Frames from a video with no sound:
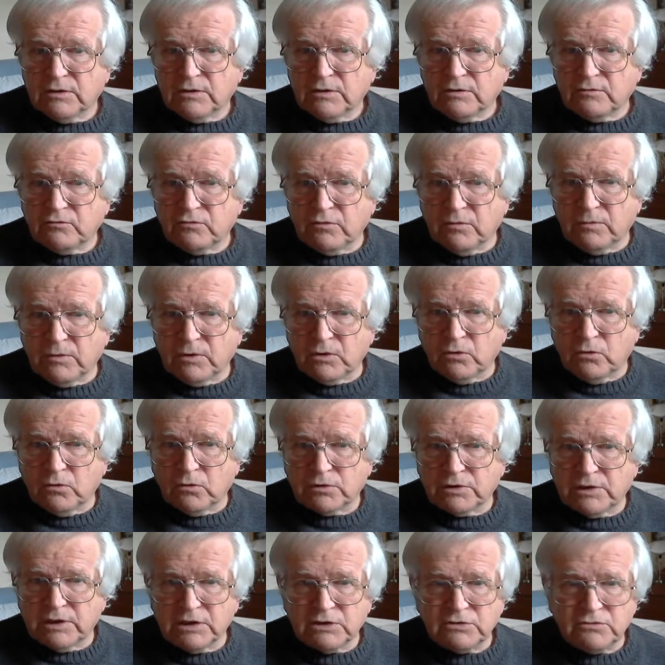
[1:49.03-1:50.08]
from an
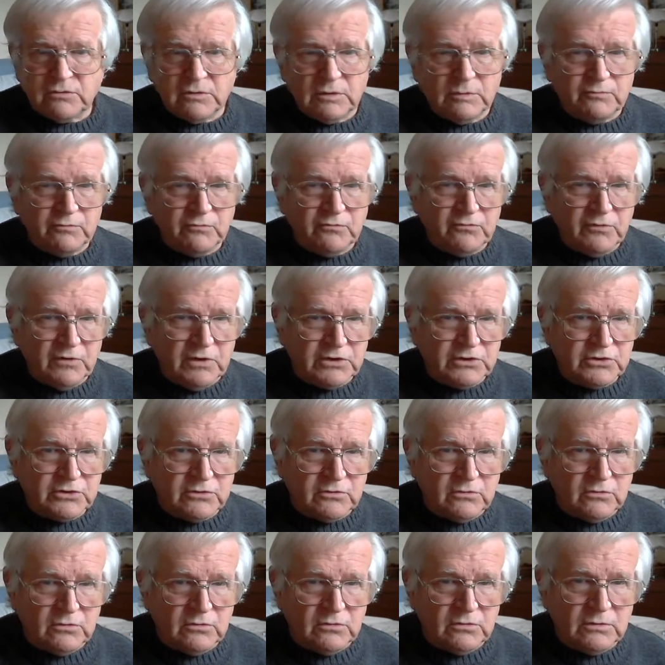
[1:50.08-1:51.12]
orchestra, a
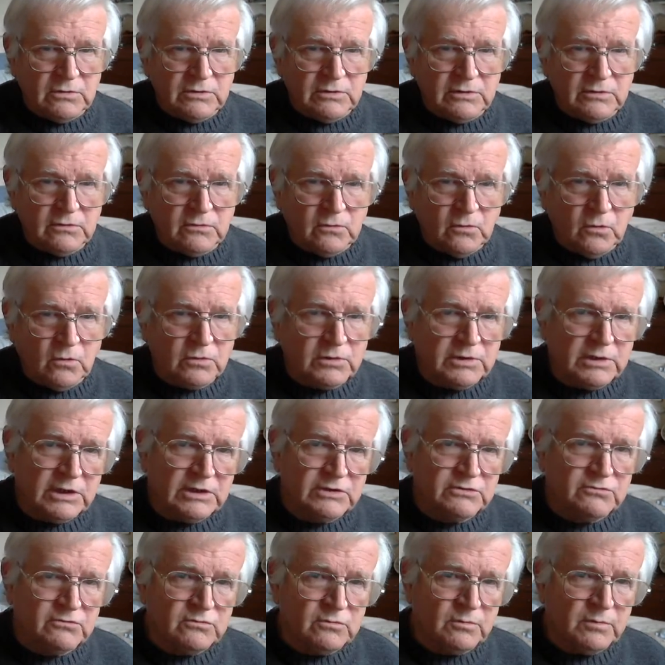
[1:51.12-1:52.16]
professional
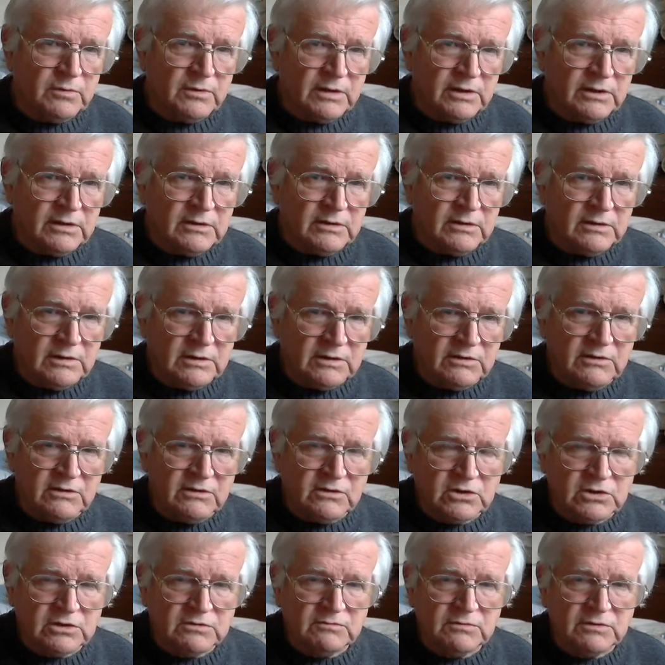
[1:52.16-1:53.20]
orchestral player. I think
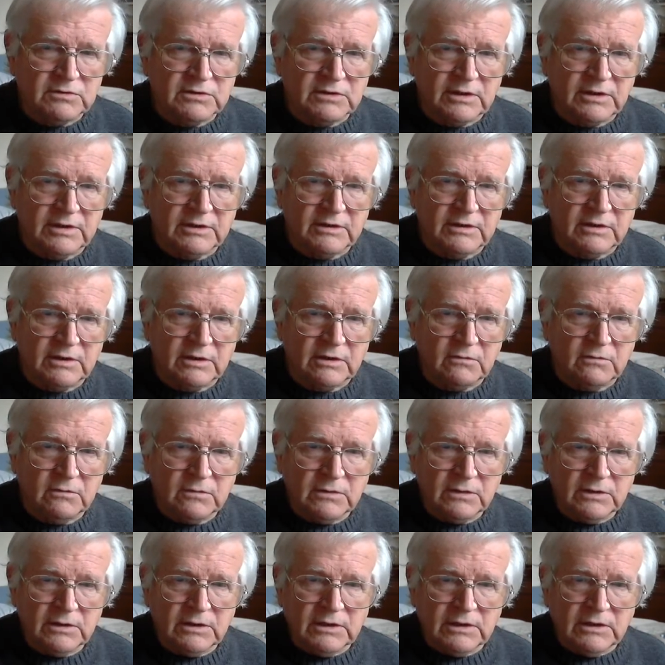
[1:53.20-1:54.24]
she's retired now,
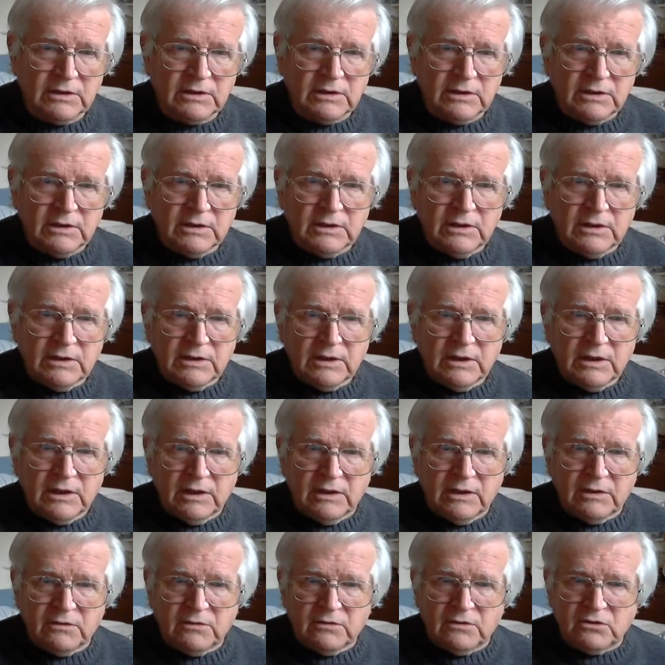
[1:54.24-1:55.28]

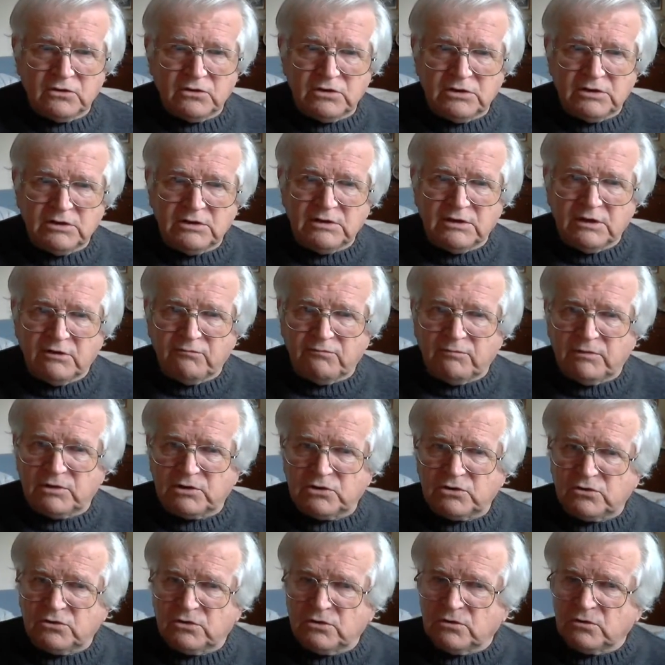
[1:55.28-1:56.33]
and she didn't have
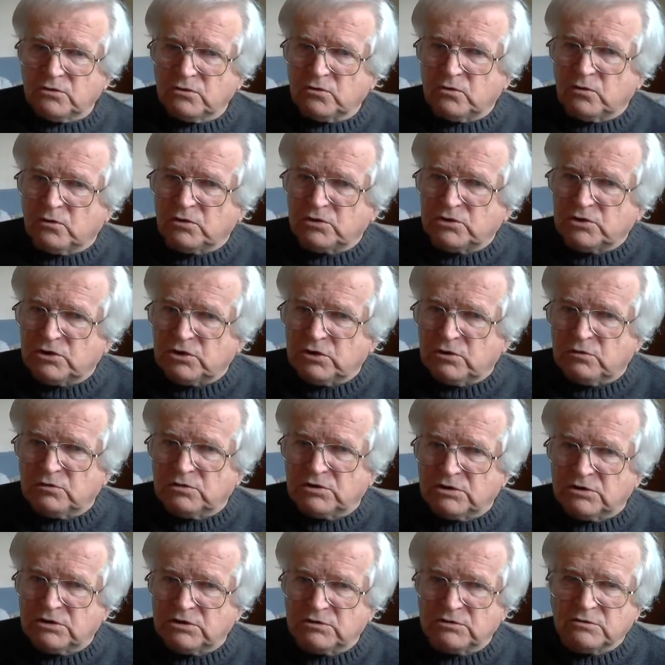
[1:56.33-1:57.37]
much cause to use
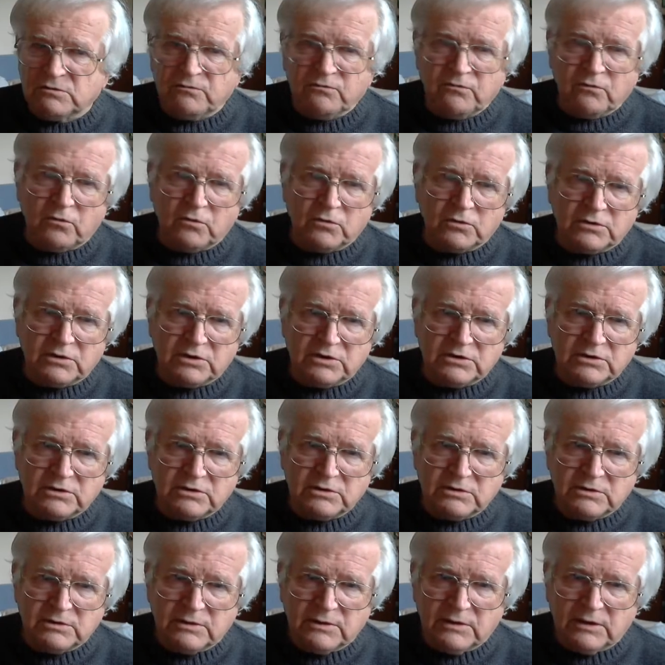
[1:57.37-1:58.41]
it. She's a
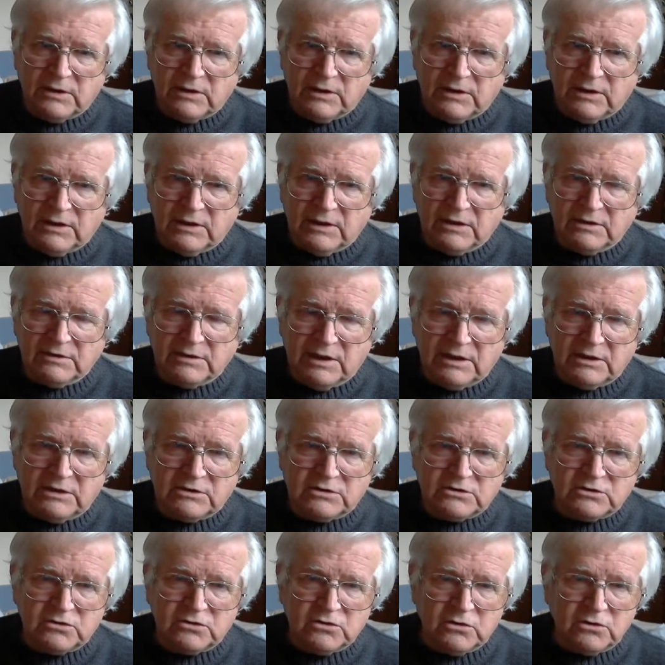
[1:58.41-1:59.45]
flautist, and that
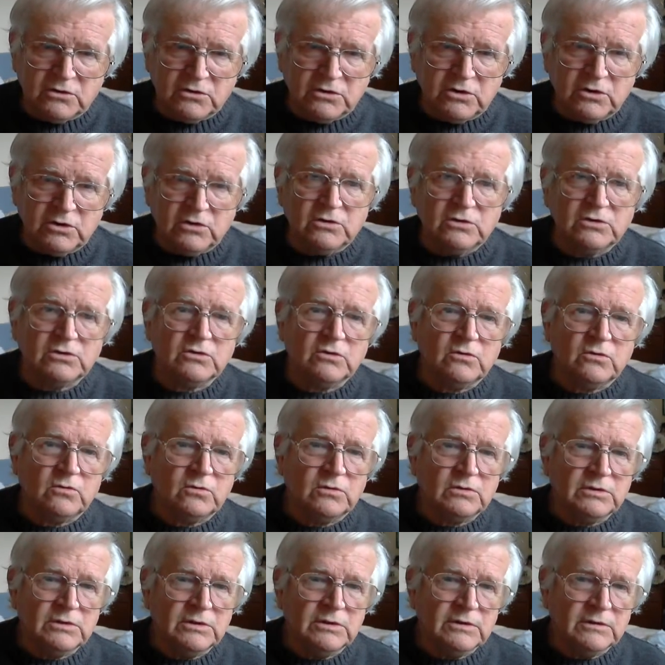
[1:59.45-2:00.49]
is 30 years
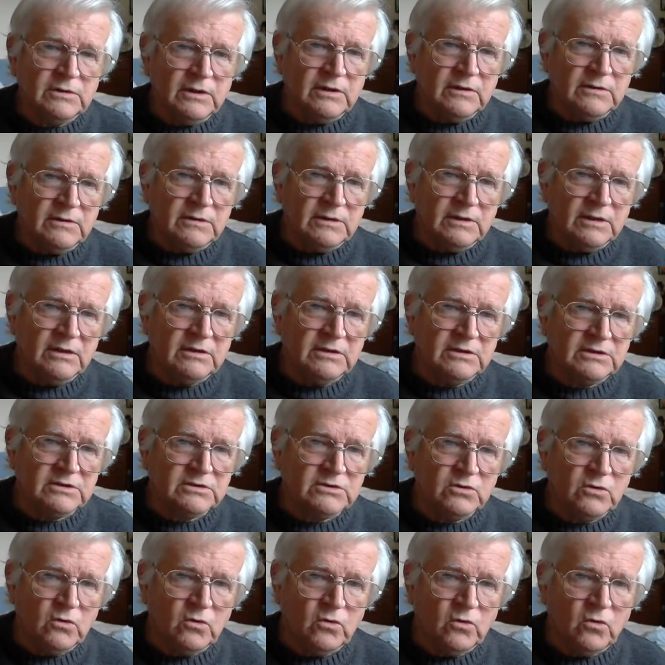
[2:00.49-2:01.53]
old, and
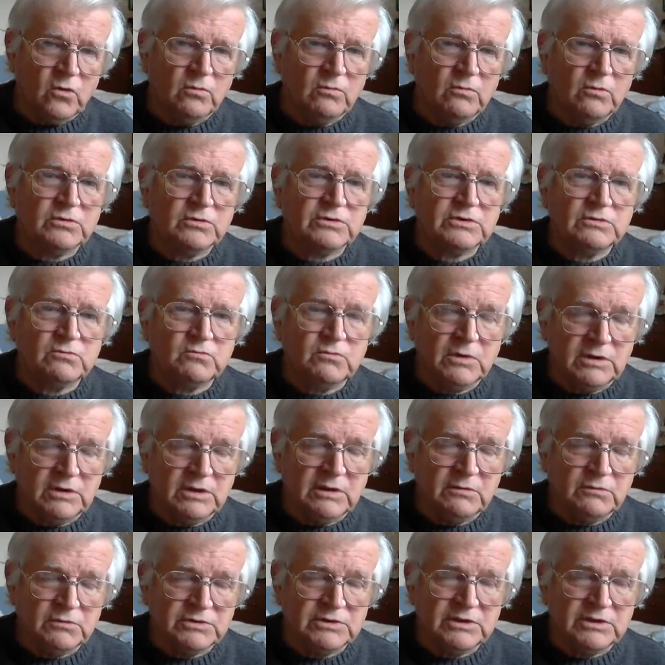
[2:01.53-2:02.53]
it's almost, well, I would